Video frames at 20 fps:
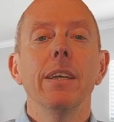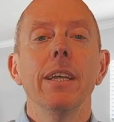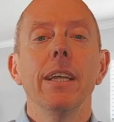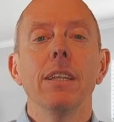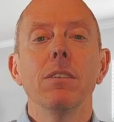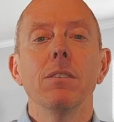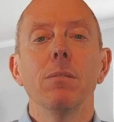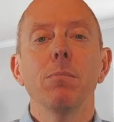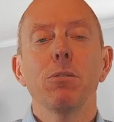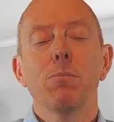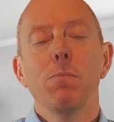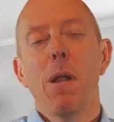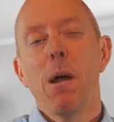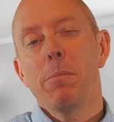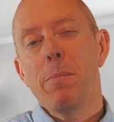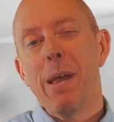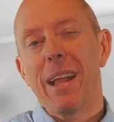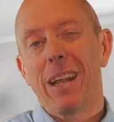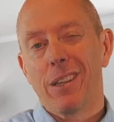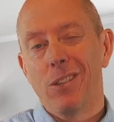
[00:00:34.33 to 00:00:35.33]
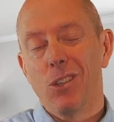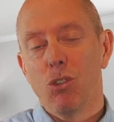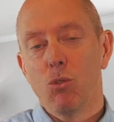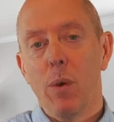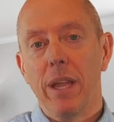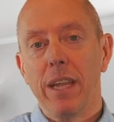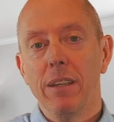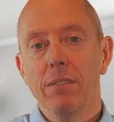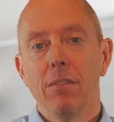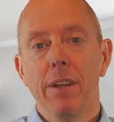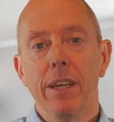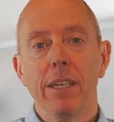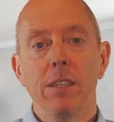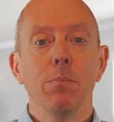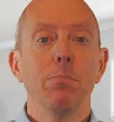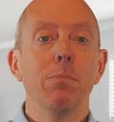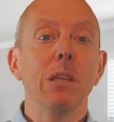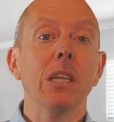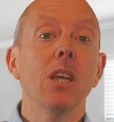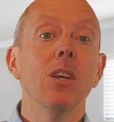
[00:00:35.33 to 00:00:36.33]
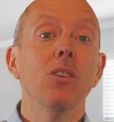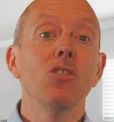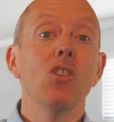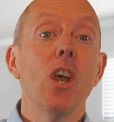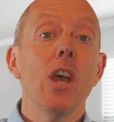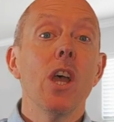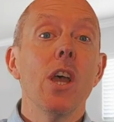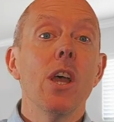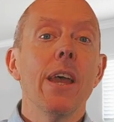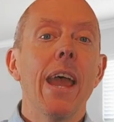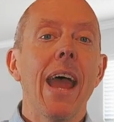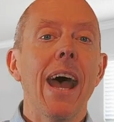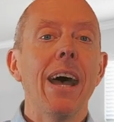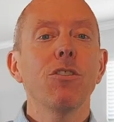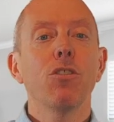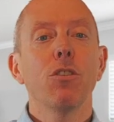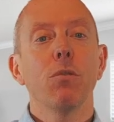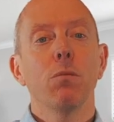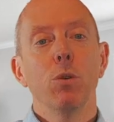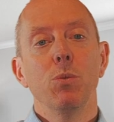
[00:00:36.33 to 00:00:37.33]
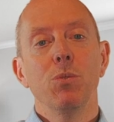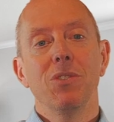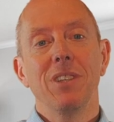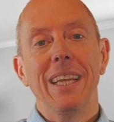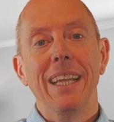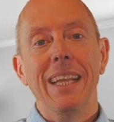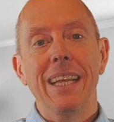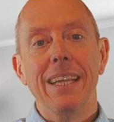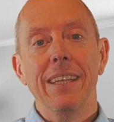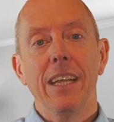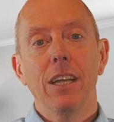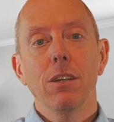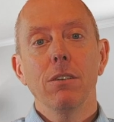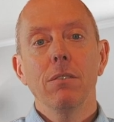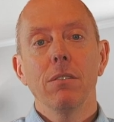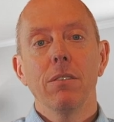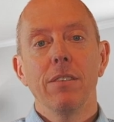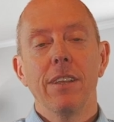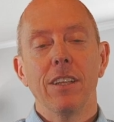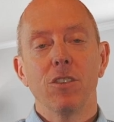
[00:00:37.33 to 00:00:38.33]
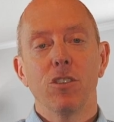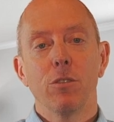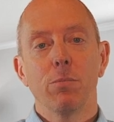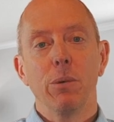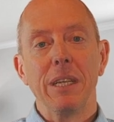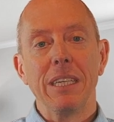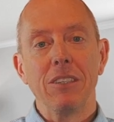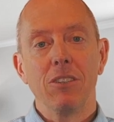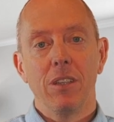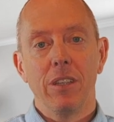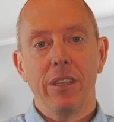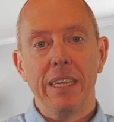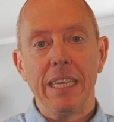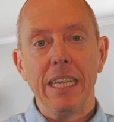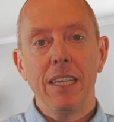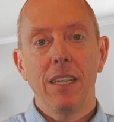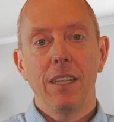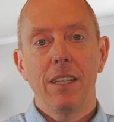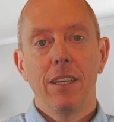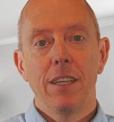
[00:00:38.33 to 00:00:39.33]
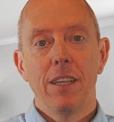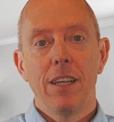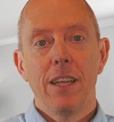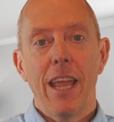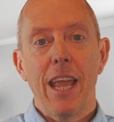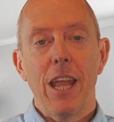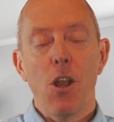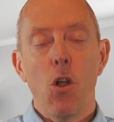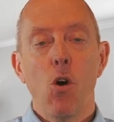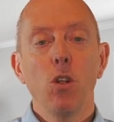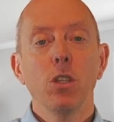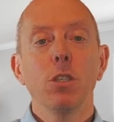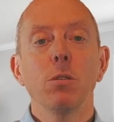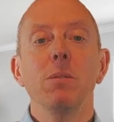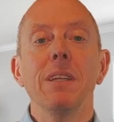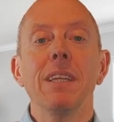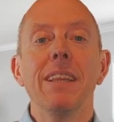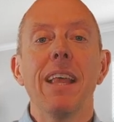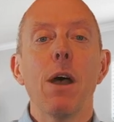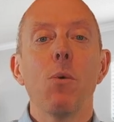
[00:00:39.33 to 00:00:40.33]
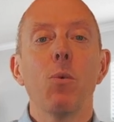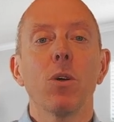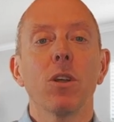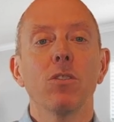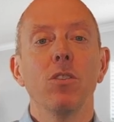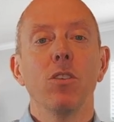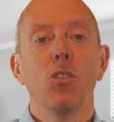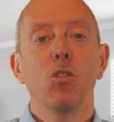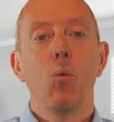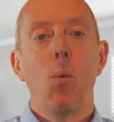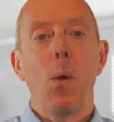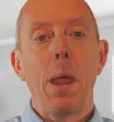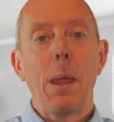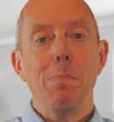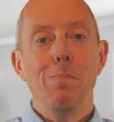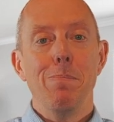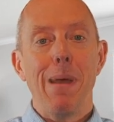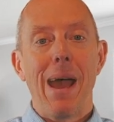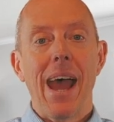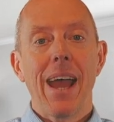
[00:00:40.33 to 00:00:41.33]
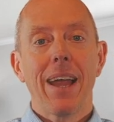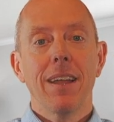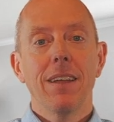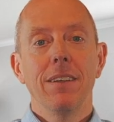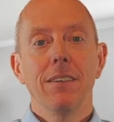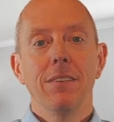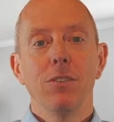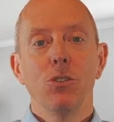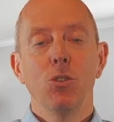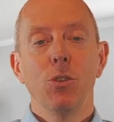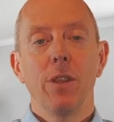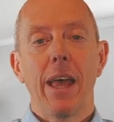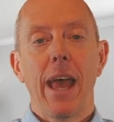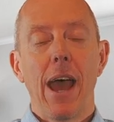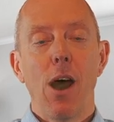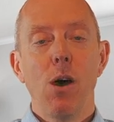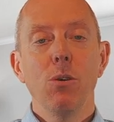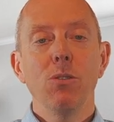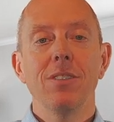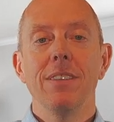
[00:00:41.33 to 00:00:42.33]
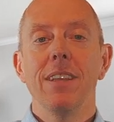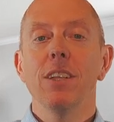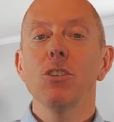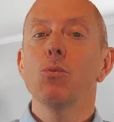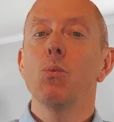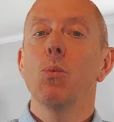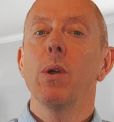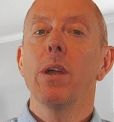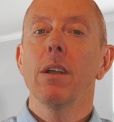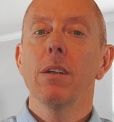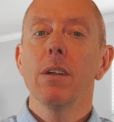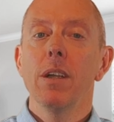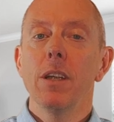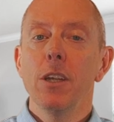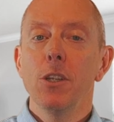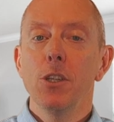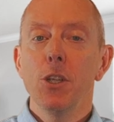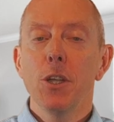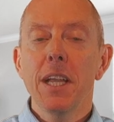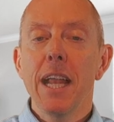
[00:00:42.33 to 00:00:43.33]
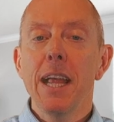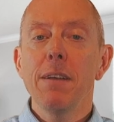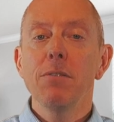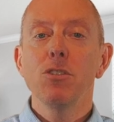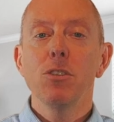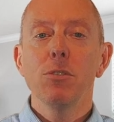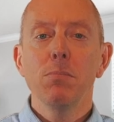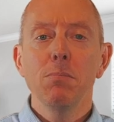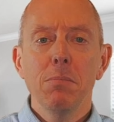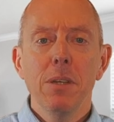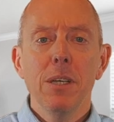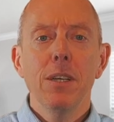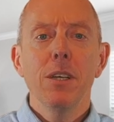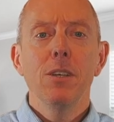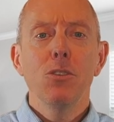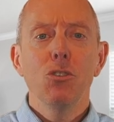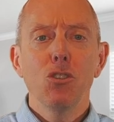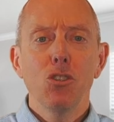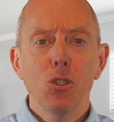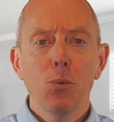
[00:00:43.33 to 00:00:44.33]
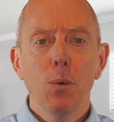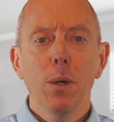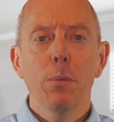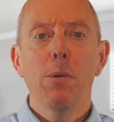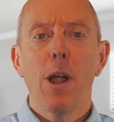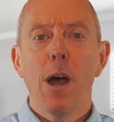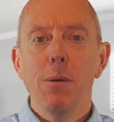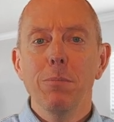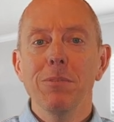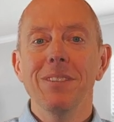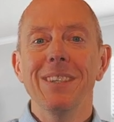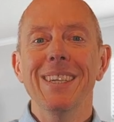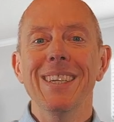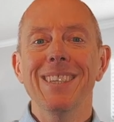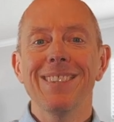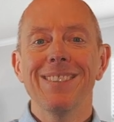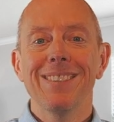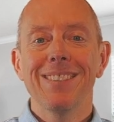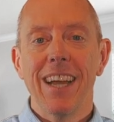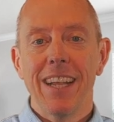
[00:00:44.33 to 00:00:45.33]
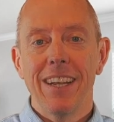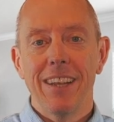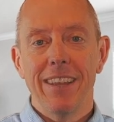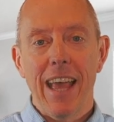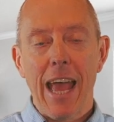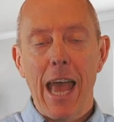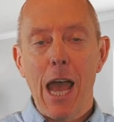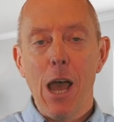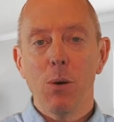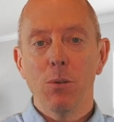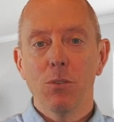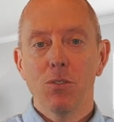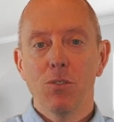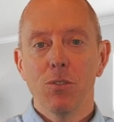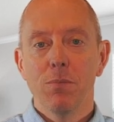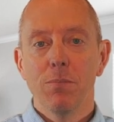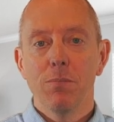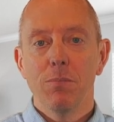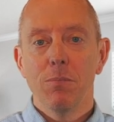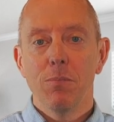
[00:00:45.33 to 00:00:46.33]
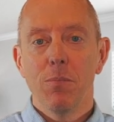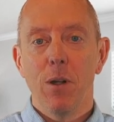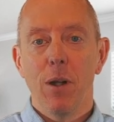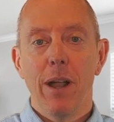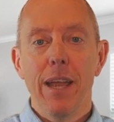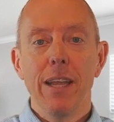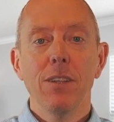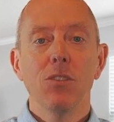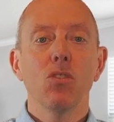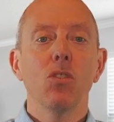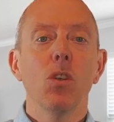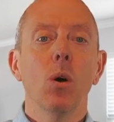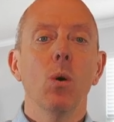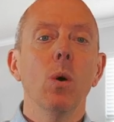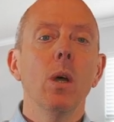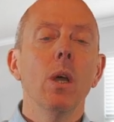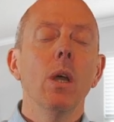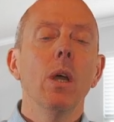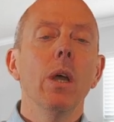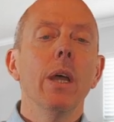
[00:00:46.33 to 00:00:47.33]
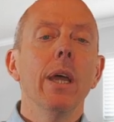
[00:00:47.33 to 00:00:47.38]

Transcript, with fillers: it's problematic this way, right? Because as the roots get in there, that springs a leak. And ultimately that works its way back to the house. And that's where you can have some sewer problems inside of the house, right? So